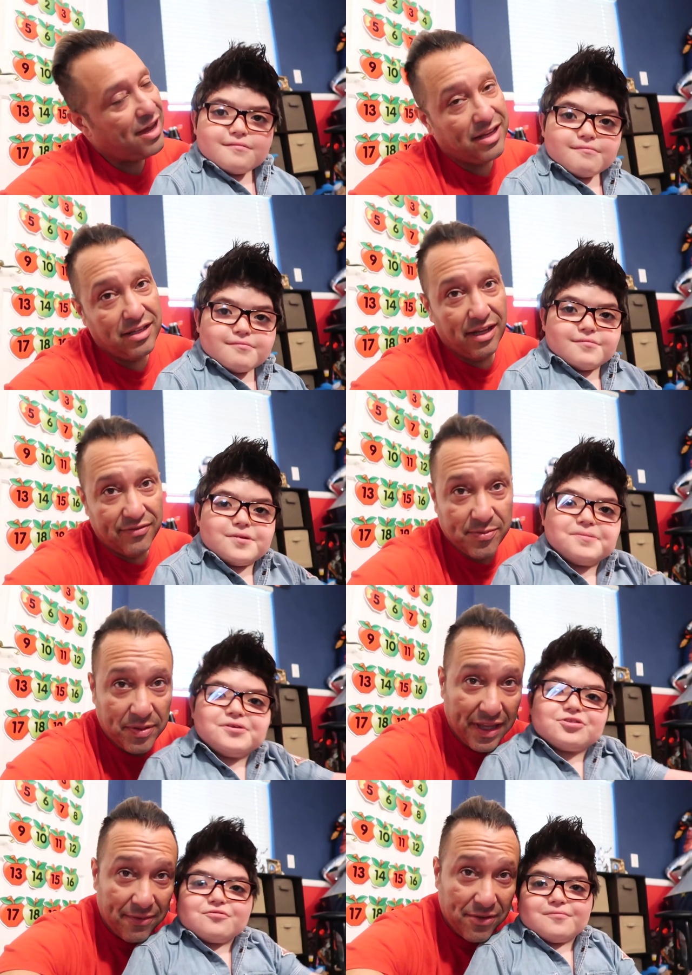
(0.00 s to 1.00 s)
Speaker 1: I love
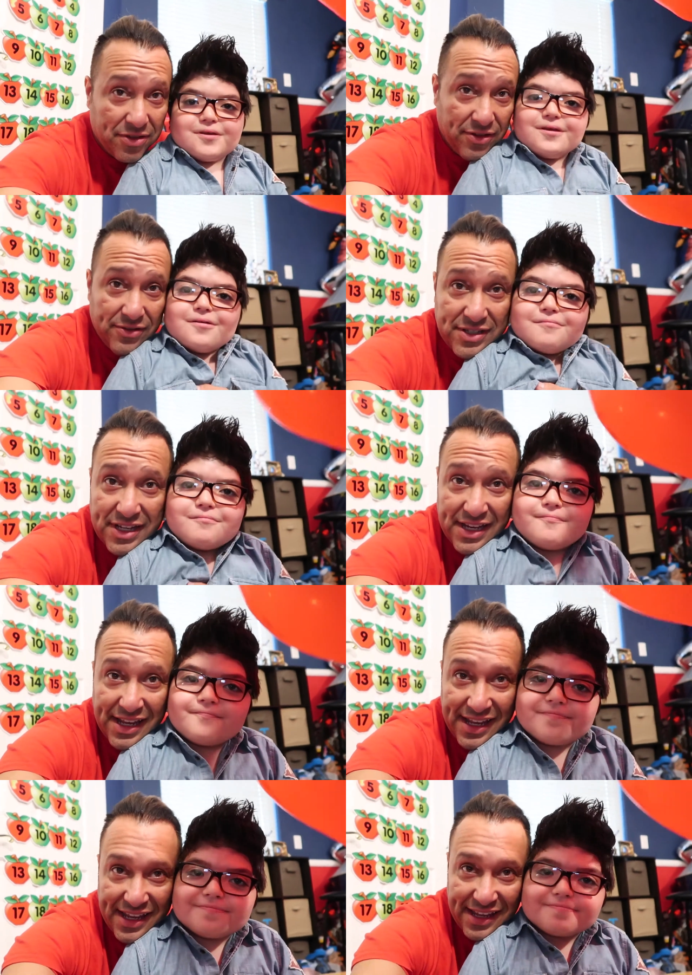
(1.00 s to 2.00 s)
playing with you
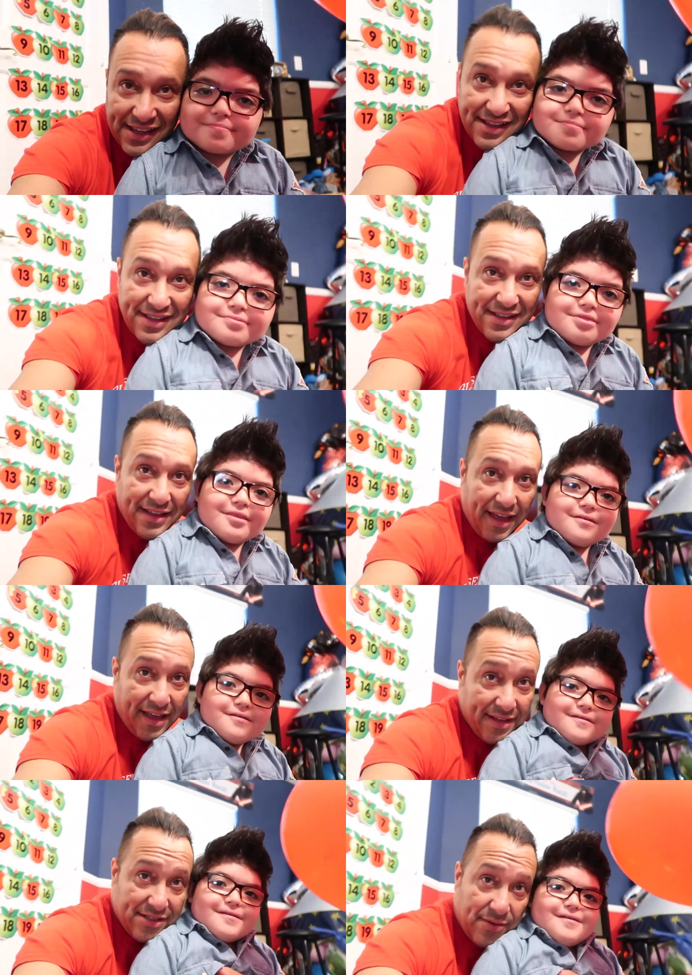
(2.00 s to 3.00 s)
today.
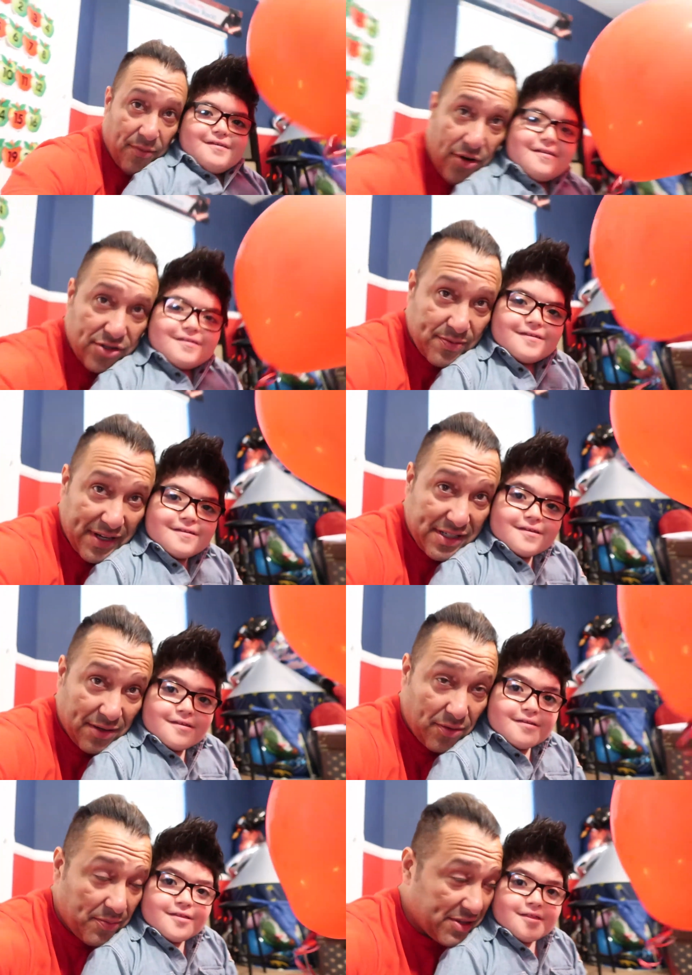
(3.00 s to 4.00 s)
And tomorrow's my
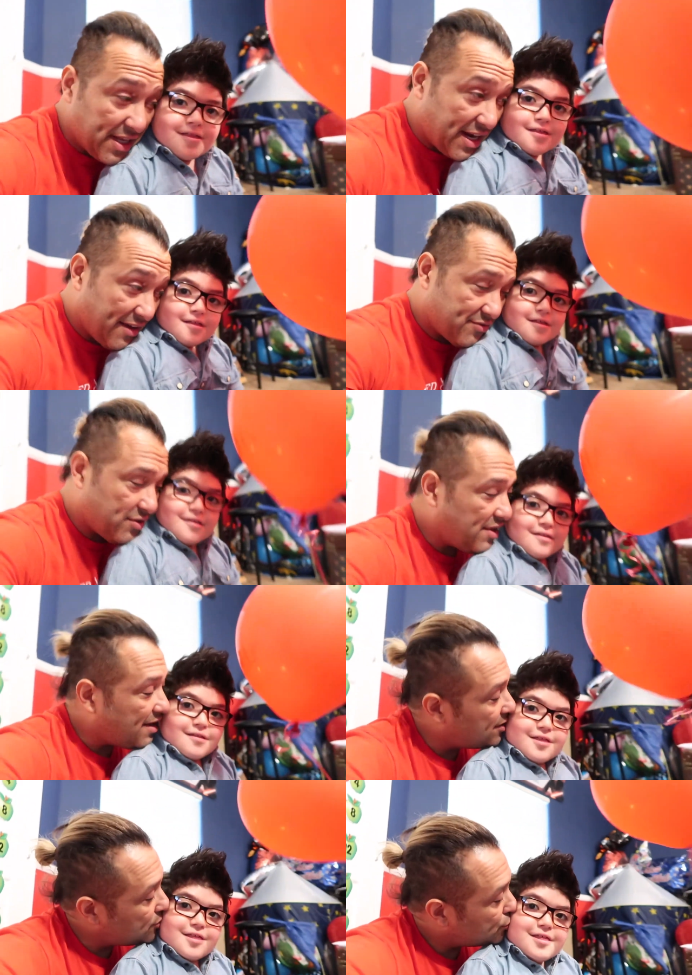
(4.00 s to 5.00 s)
double, but then after
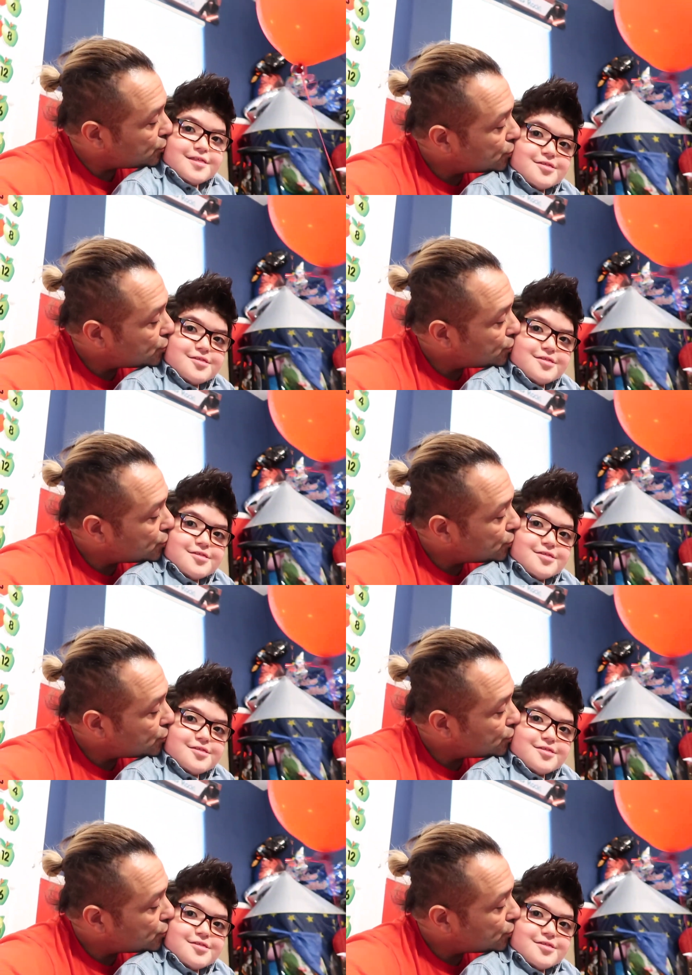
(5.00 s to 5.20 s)
that,